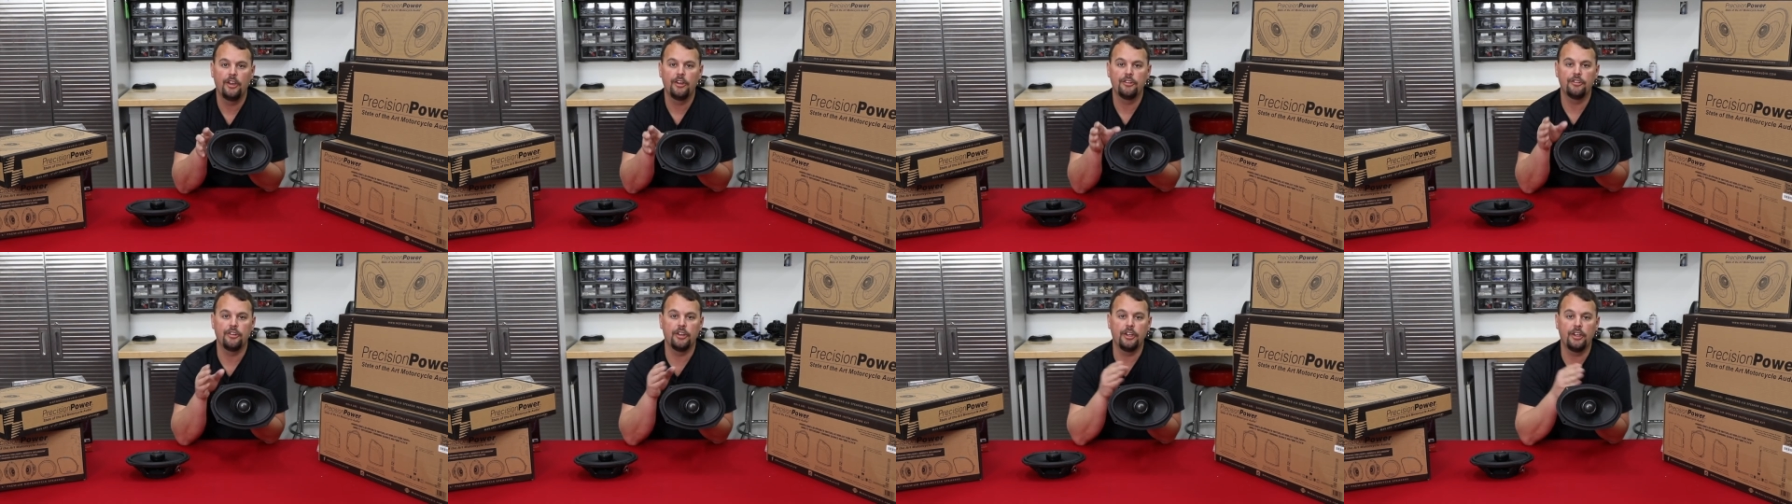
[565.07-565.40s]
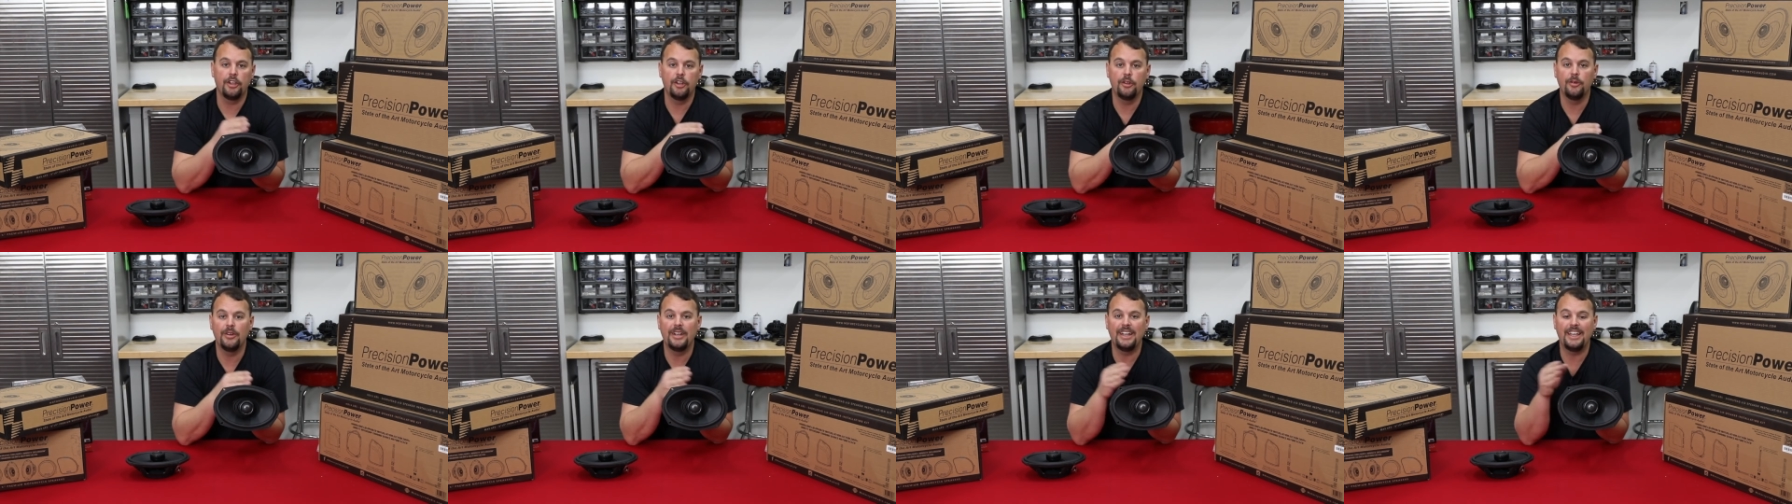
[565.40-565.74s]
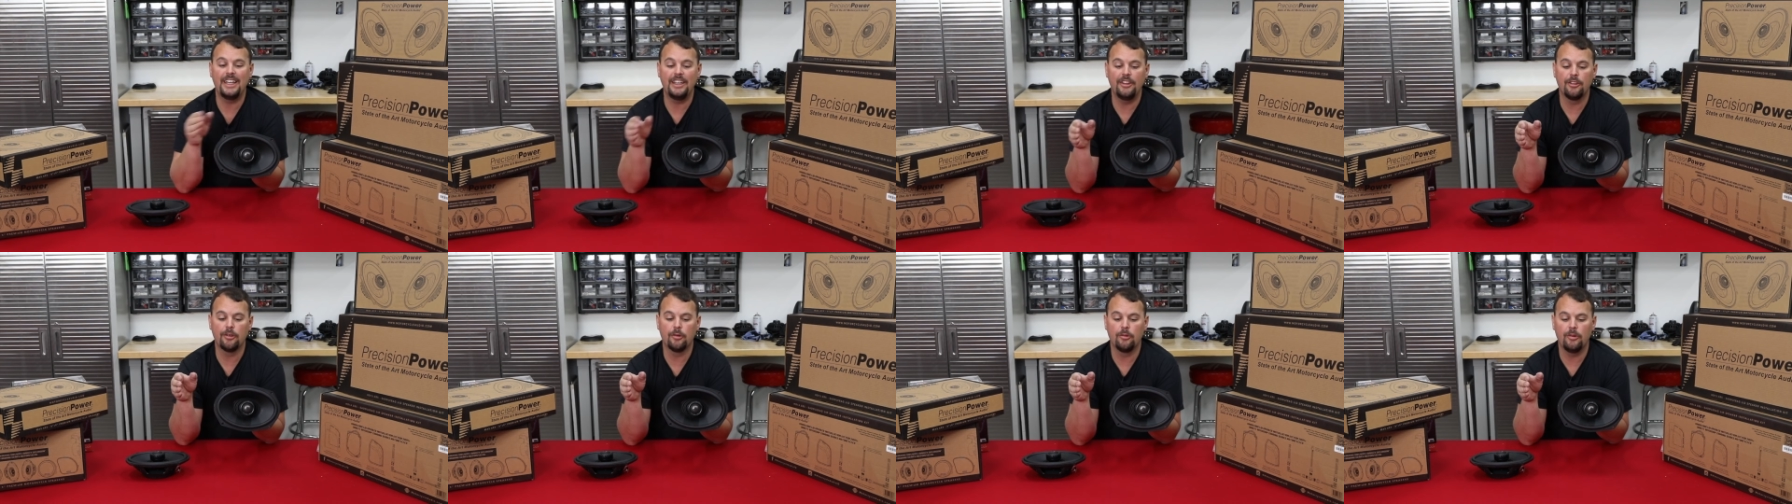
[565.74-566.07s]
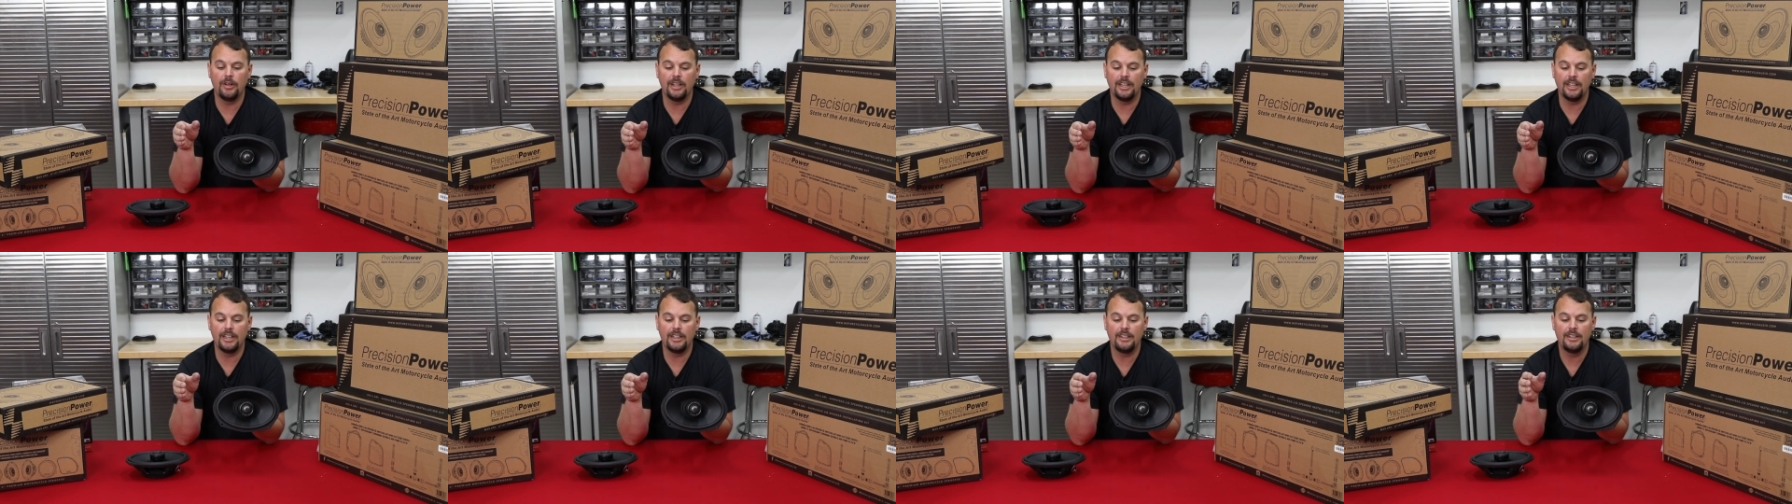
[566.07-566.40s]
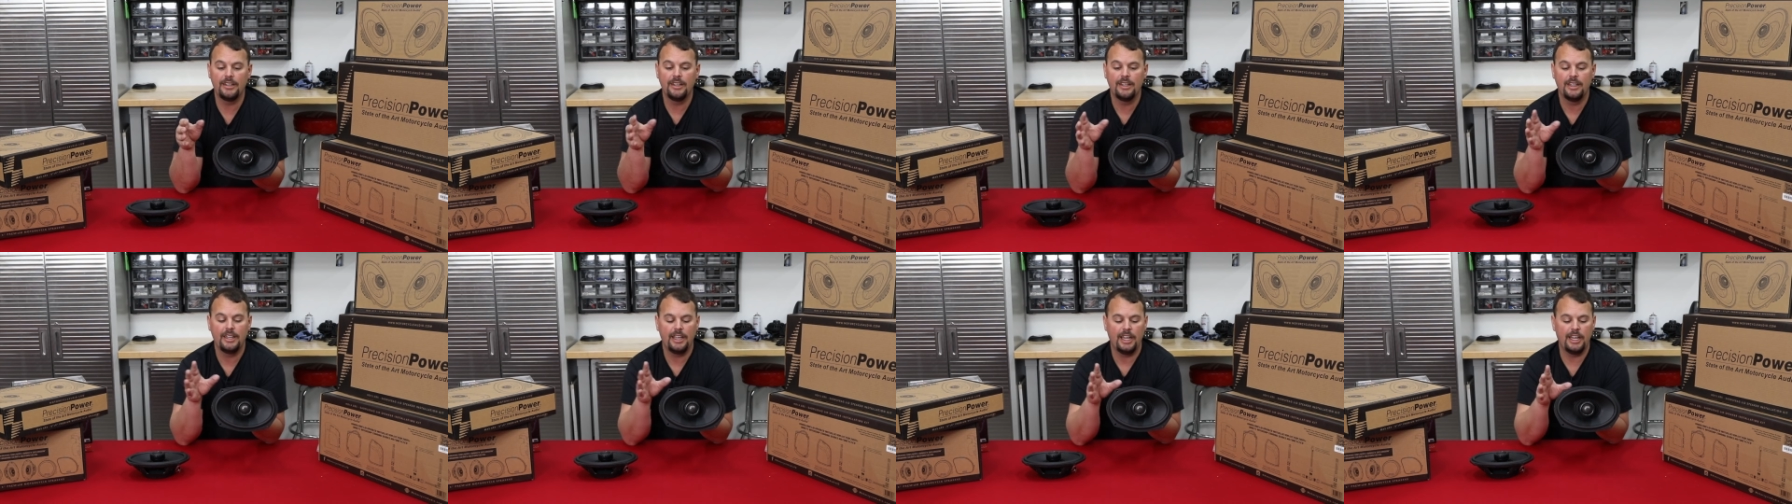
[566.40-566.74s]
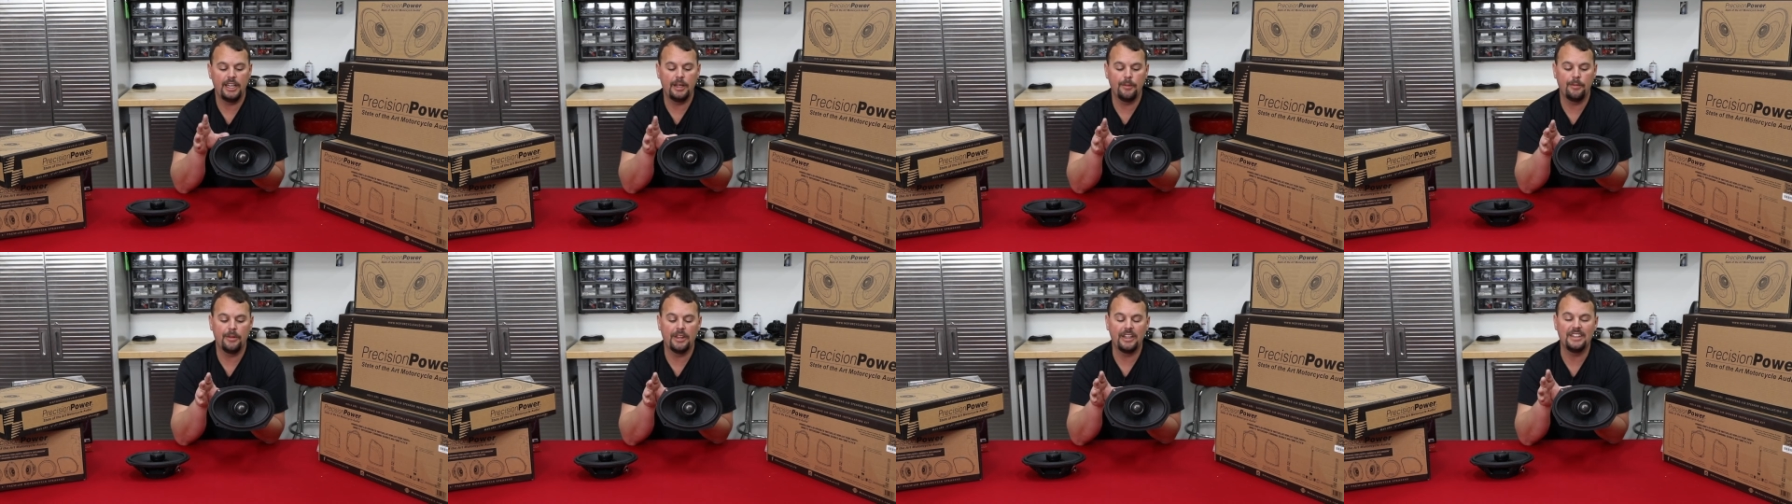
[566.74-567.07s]
so you can do it either way,
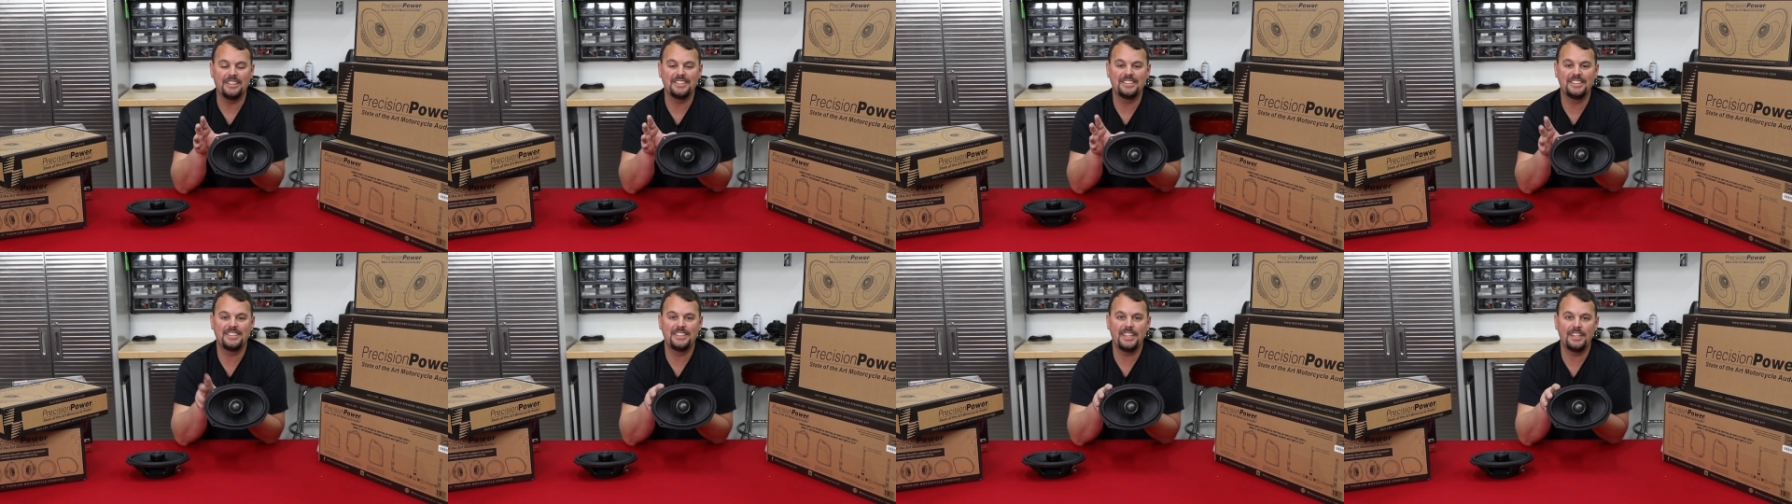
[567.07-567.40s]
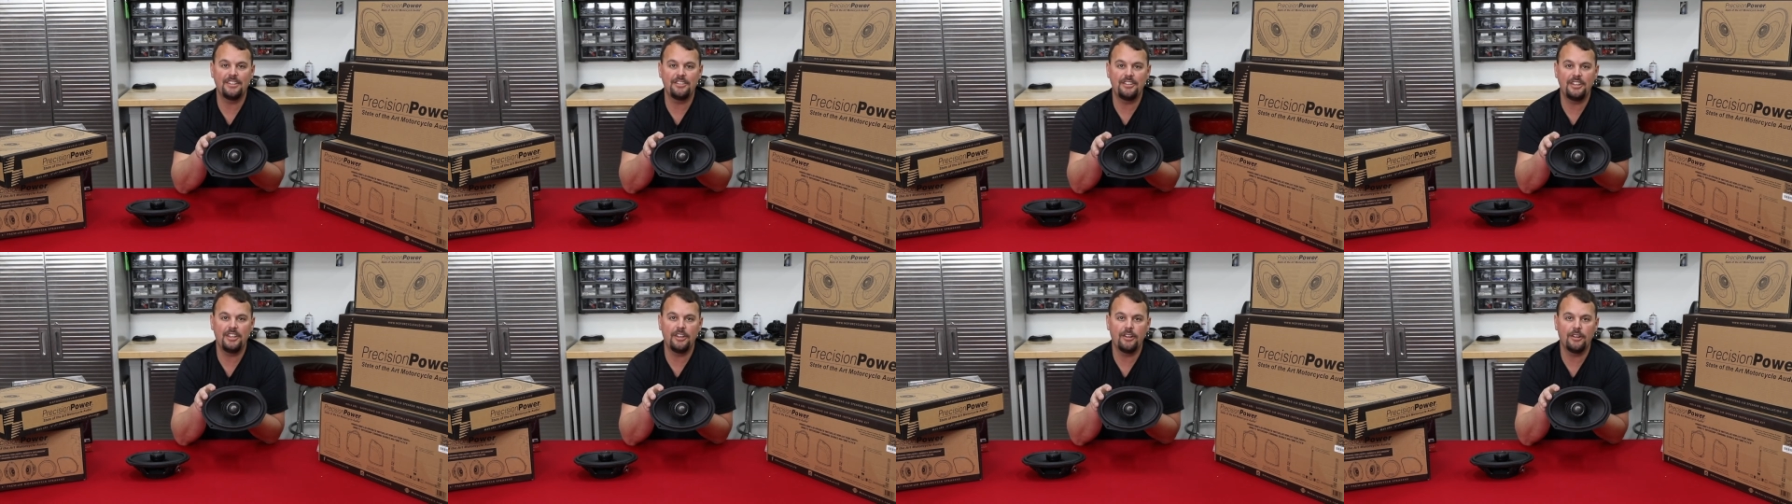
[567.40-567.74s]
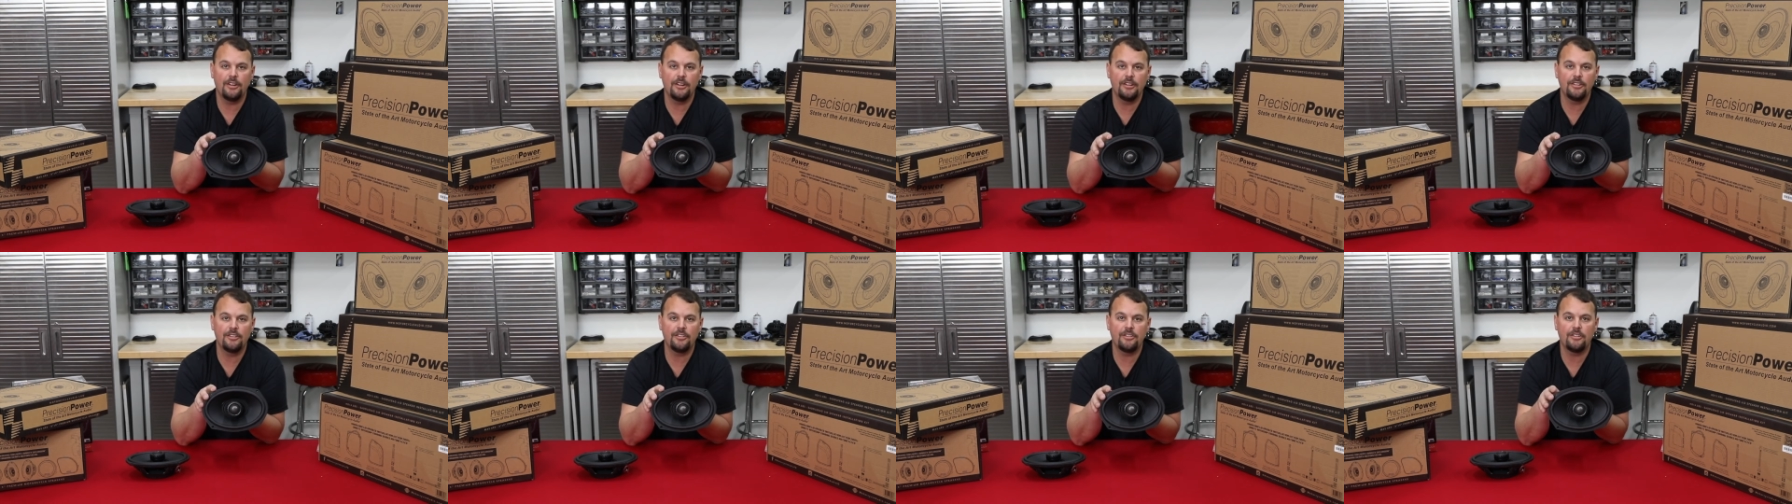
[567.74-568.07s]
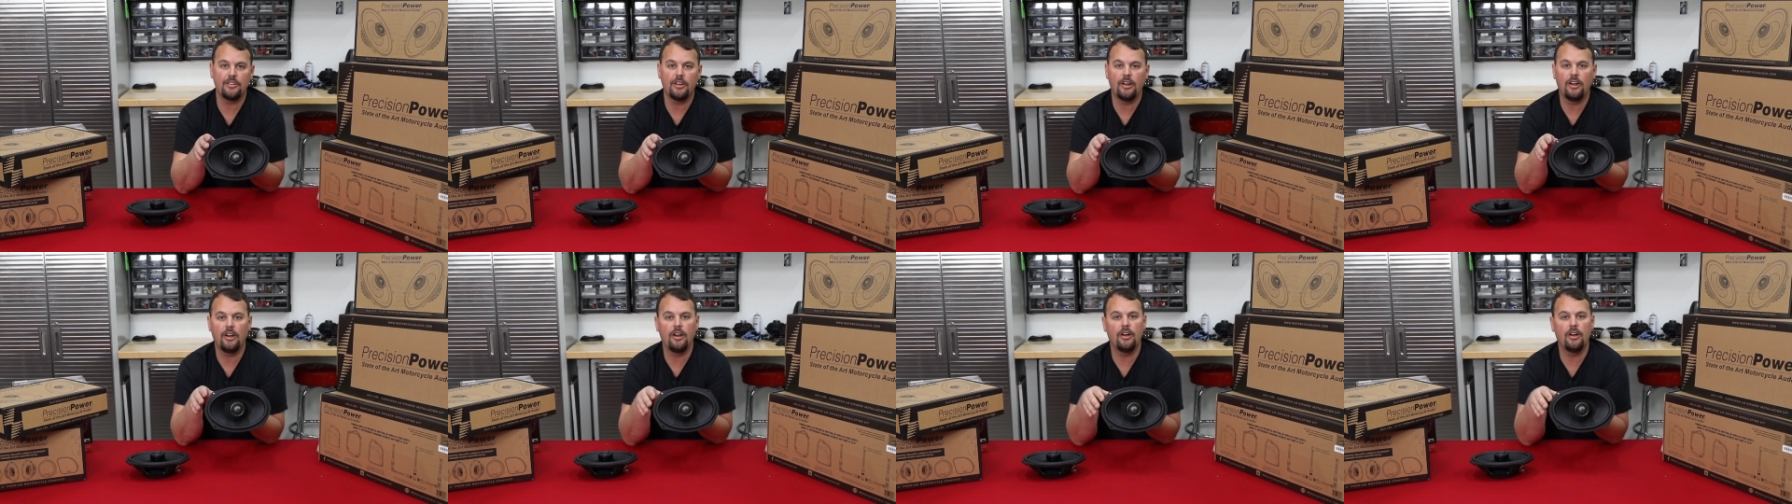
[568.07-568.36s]
and it plays 60 hertz